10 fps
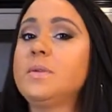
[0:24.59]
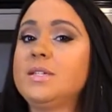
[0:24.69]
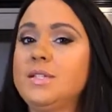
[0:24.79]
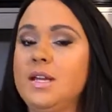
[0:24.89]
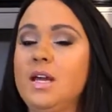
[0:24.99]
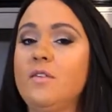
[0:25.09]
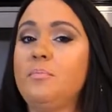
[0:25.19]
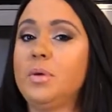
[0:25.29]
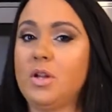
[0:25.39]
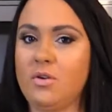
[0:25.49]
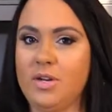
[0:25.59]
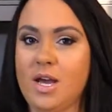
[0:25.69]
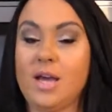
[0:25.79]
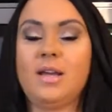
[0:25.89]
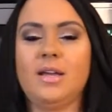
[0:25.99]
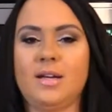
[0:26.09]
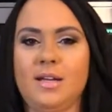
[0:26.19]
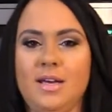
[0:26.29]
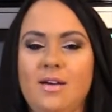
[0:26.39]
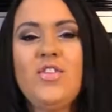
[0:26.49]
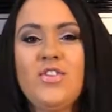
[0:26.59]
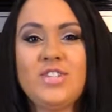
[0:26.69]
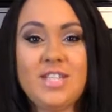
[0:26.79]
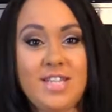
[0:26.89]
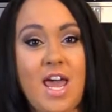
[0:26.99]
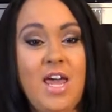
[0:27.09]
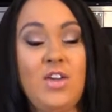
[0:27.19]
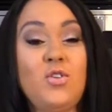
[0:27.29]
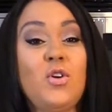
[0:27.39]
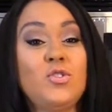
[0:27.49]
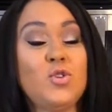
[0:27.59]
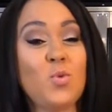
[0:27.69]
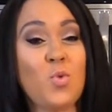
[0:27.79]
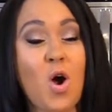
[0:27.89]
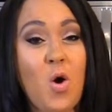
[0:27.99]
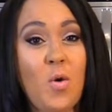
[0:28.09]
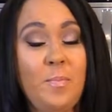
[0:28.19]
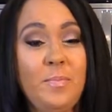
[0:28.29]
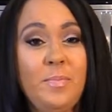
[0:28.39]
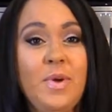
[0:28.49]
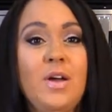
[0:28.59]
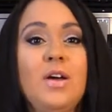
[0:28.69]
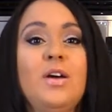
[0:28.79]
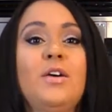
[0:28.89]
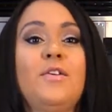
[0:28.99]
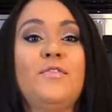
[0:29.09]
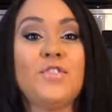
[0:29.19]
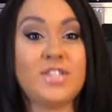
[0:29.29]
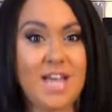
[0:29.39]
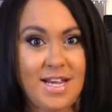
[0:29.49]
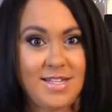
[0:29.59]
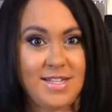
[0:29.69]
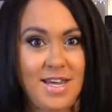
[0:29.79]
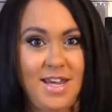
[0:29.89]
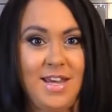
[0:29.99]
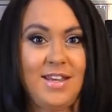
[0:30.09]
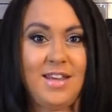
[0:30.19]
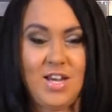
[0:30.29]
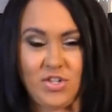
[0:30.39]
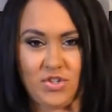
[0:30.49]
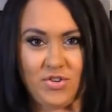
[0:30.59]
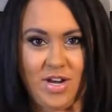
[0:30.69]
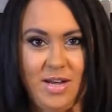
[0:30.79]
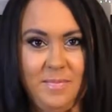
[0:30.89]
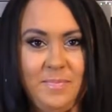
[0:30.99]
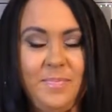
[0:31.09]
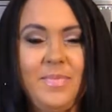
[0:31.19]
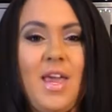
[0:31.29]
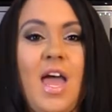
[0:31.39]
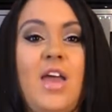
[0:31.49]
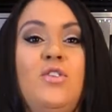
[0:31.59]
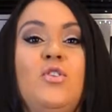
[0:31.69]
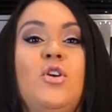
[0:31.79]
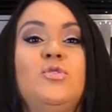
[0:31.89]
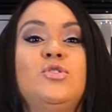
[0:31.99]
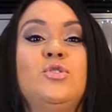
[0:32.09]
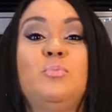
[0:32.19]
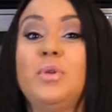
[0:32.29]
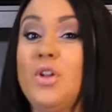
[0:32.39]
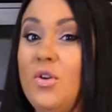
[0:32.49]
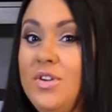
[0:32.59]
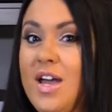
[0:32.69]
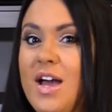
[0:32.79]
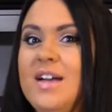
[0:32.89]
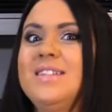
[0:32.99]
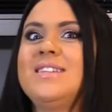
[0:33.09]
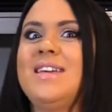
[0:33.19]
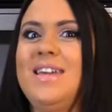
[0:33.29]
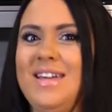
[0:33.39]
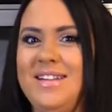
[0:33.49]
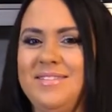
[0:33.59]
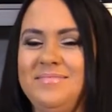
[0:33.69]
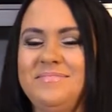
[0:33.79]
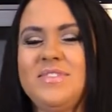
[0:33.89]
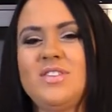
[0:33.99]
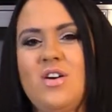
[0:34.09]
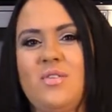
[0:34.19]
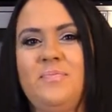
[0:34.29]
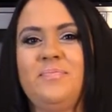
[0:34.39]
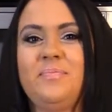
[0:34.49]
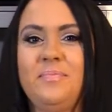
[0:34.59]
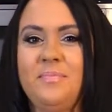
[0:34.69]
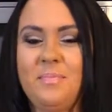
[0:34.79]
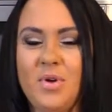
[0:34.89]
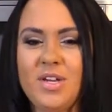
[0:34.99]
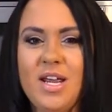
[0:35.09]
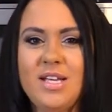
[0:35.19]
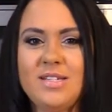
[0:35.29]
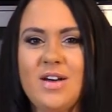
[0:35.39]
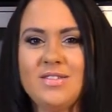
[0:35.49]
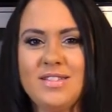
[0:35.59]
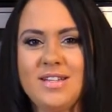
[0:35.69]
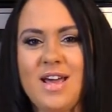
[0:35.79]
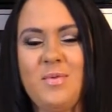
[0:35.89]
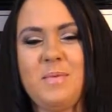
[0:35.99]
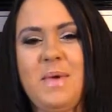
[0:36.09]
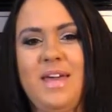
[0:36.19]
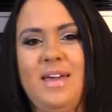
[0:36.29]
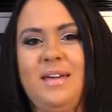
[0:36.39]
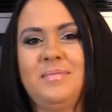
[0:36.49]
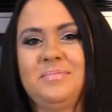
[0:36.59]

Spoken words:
the city of Bologna in Italy. There's a saying, you go to Rome for sightseeing and history, and you go to Bologna to eat. So, Bolognese sauce tonight we're making.